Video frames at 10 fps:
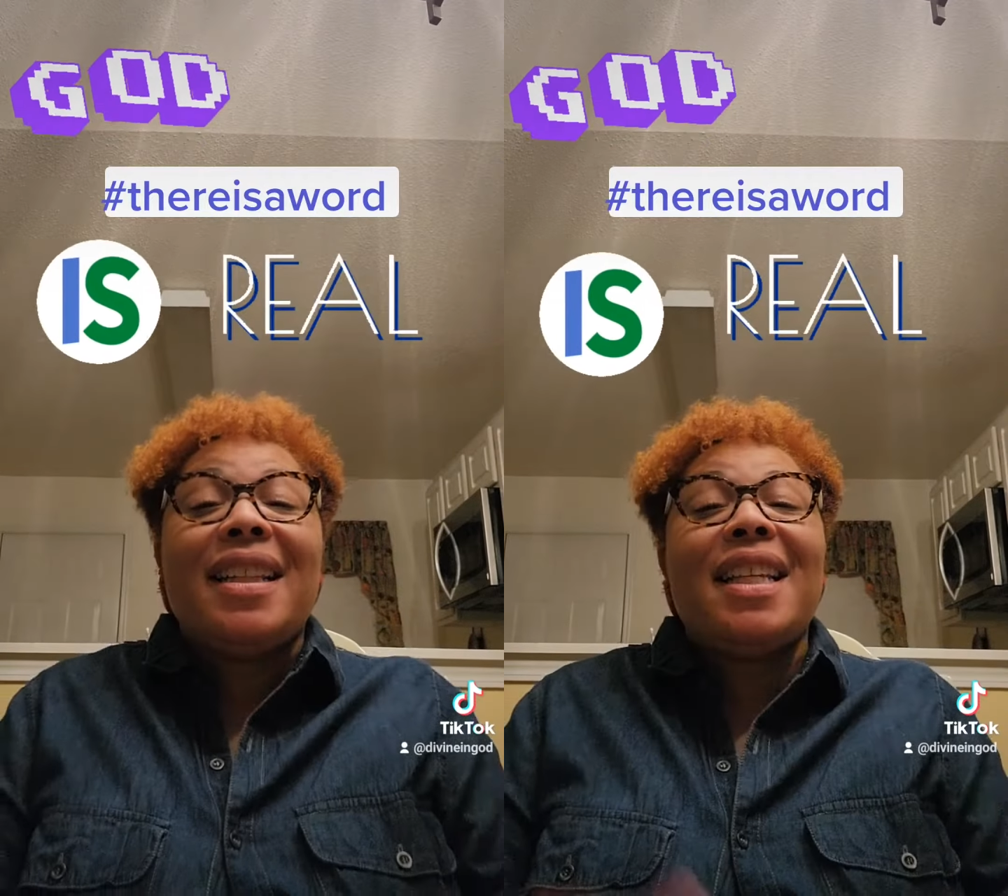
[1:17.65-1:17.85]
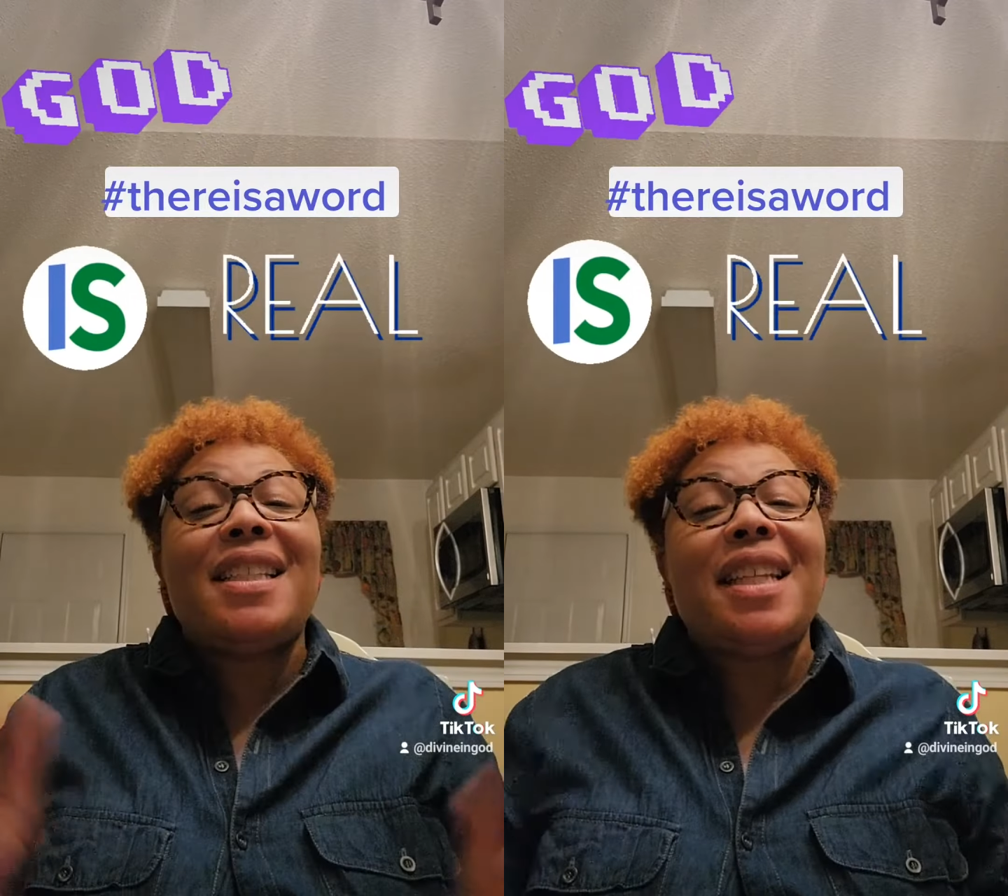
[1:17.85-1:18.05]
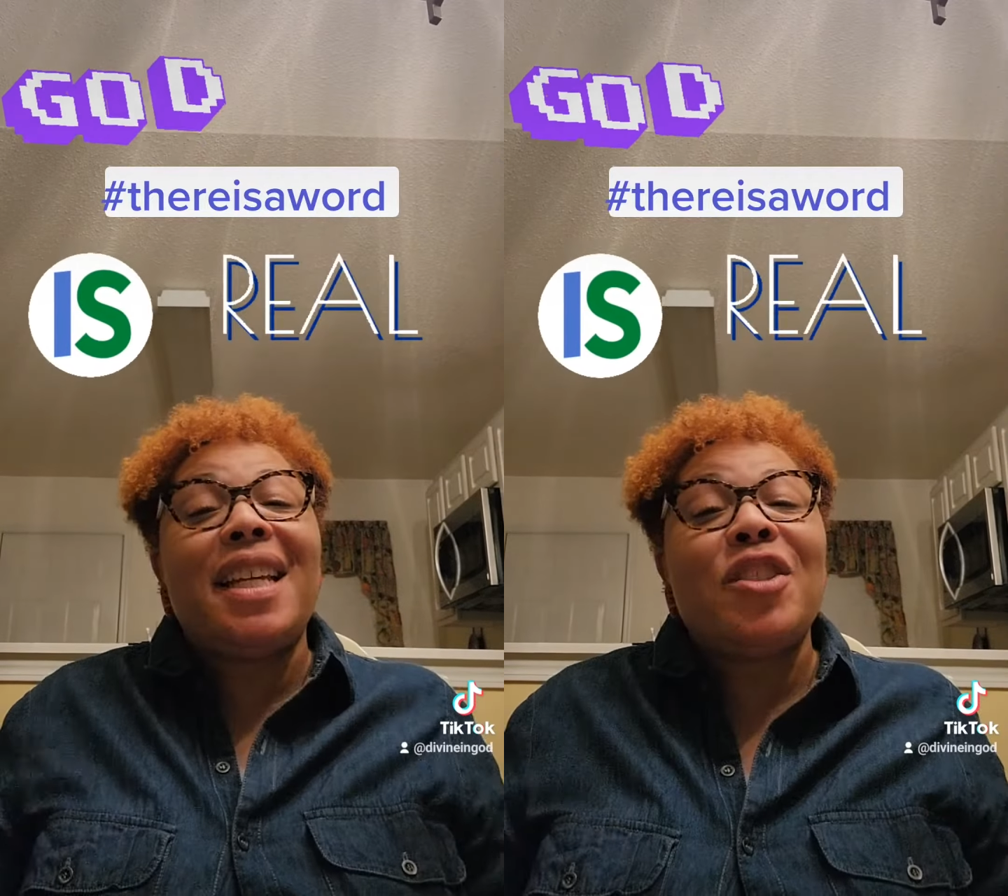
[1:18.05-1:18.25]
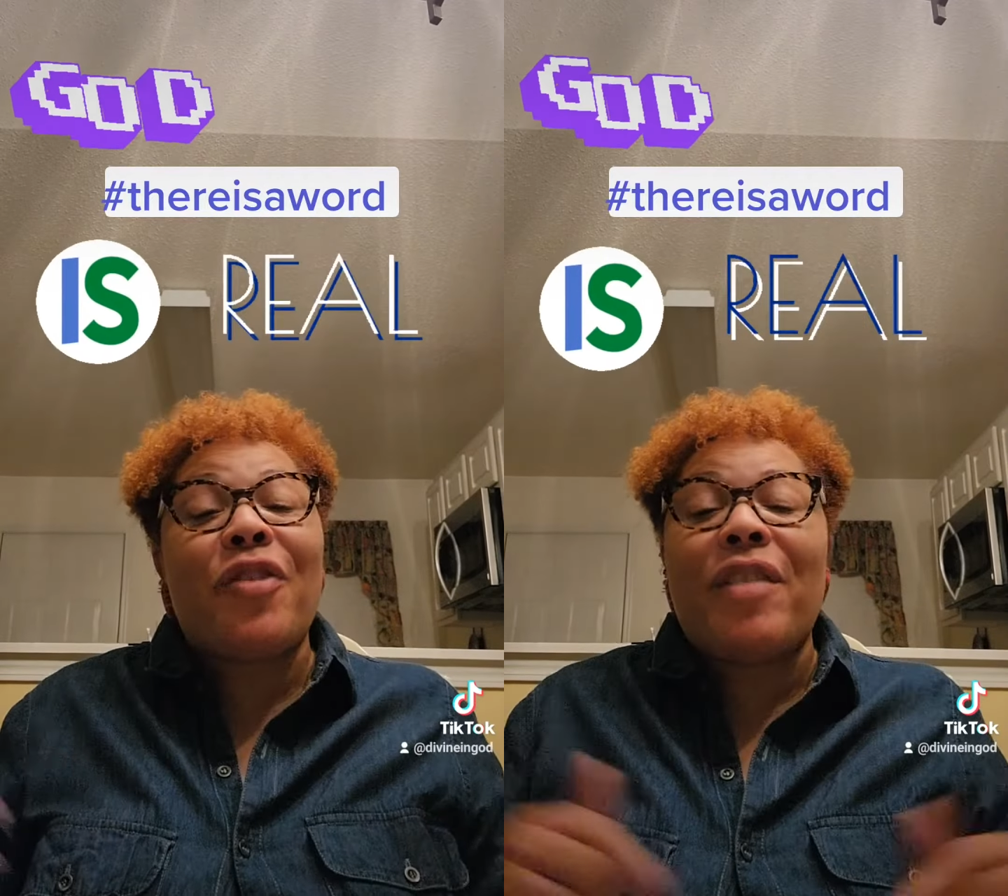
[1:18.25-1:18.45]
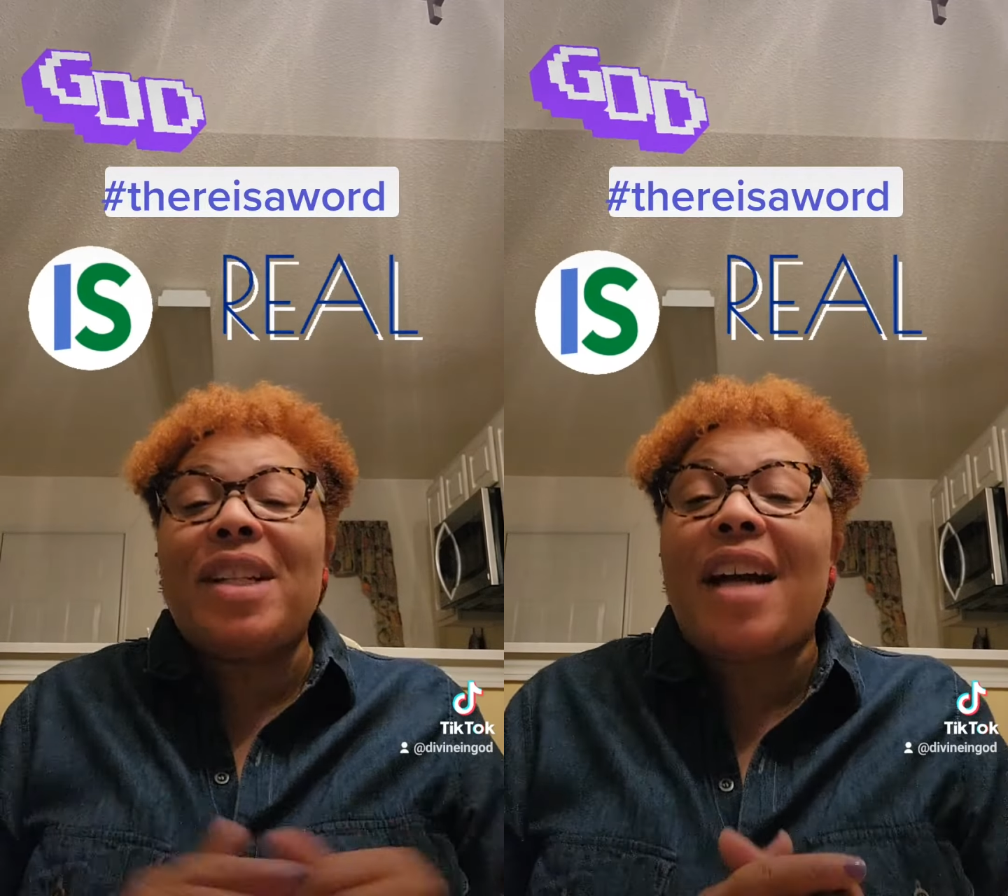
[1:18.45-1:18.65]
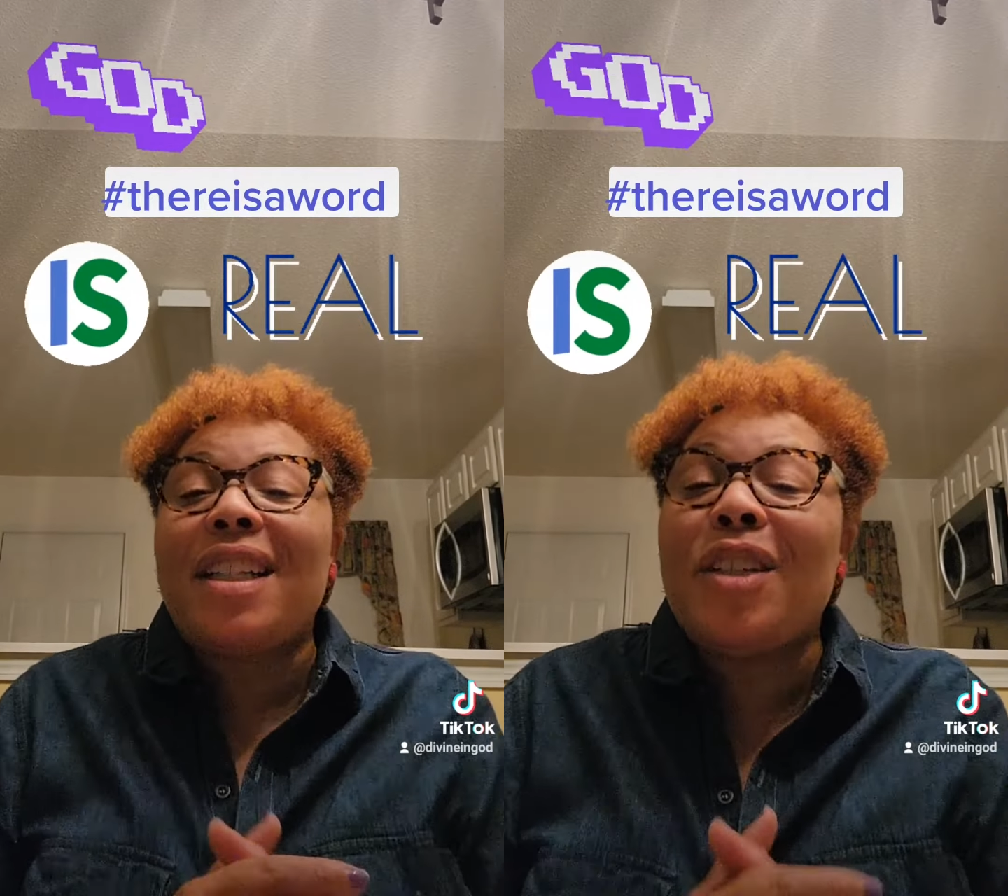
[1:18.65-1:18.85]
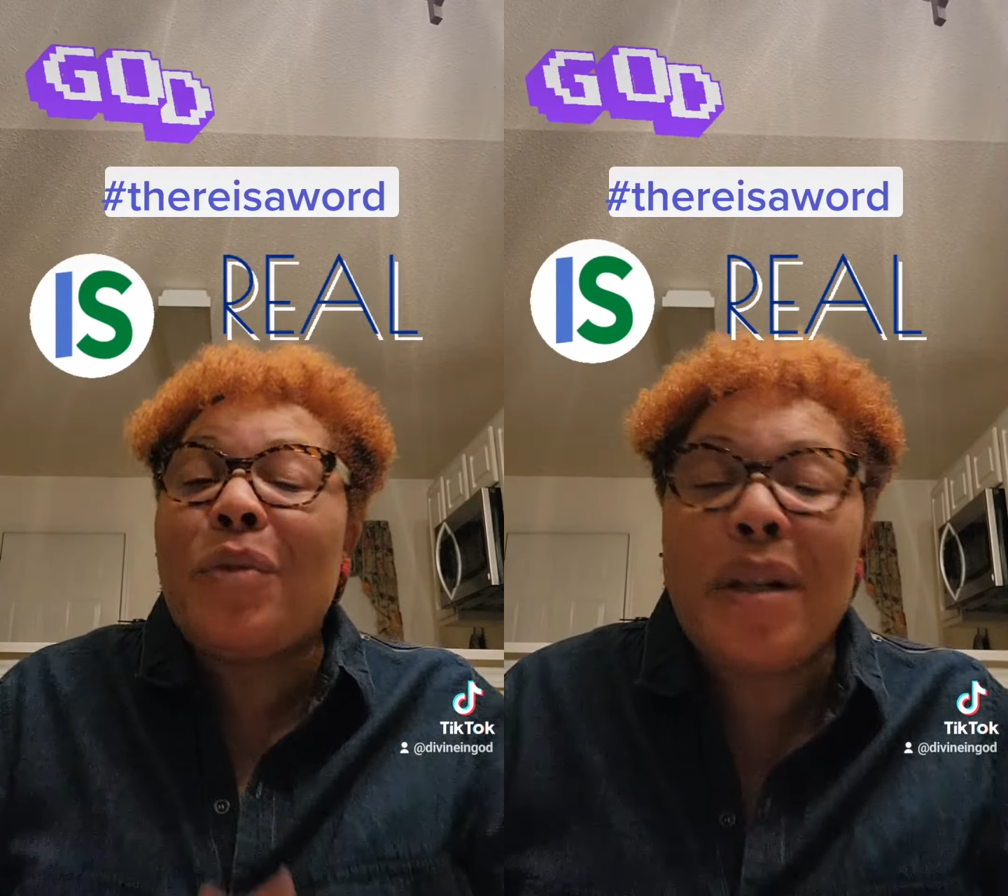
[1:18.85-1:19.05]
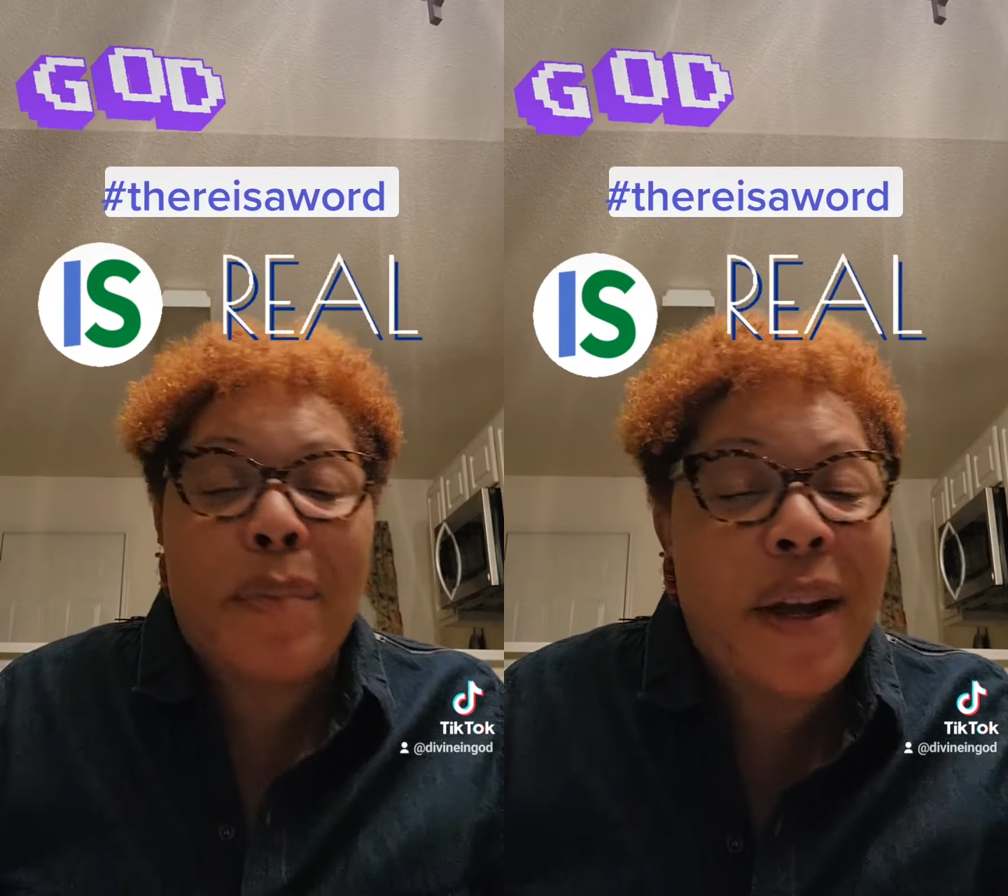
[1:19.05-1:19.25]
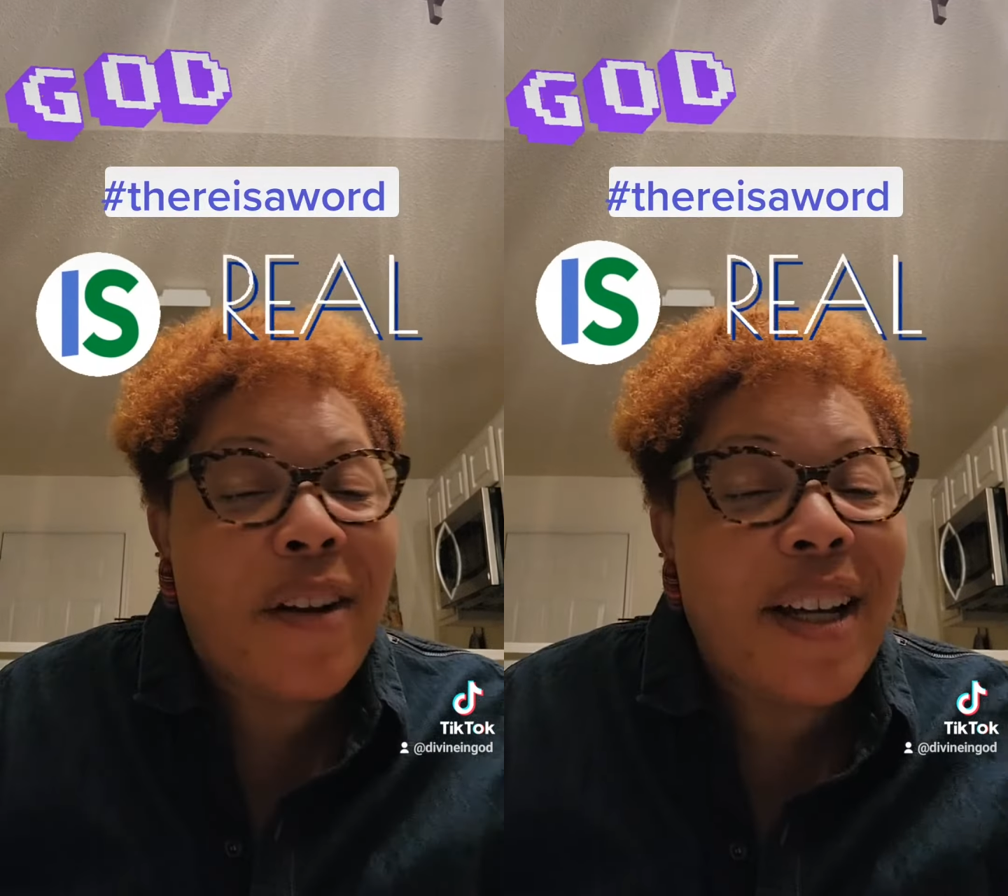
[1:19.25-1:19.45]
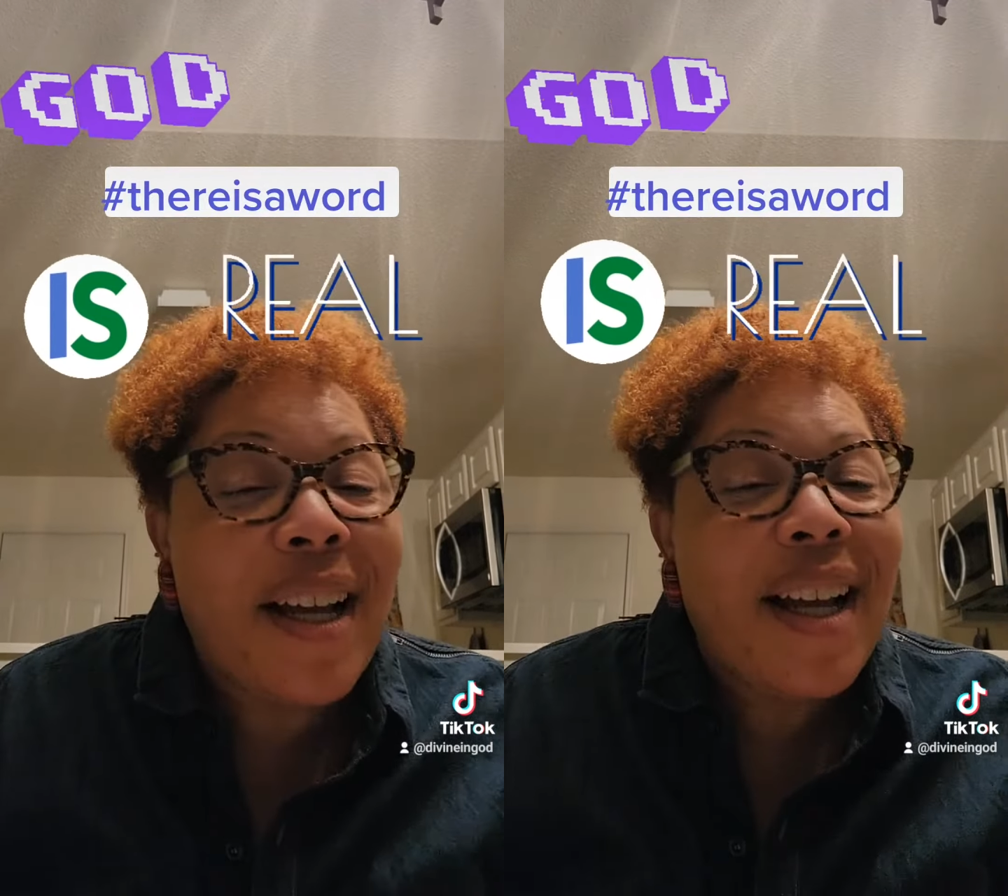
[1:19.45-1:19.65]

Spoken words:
this is your Reverend Dr. Edwina Perry,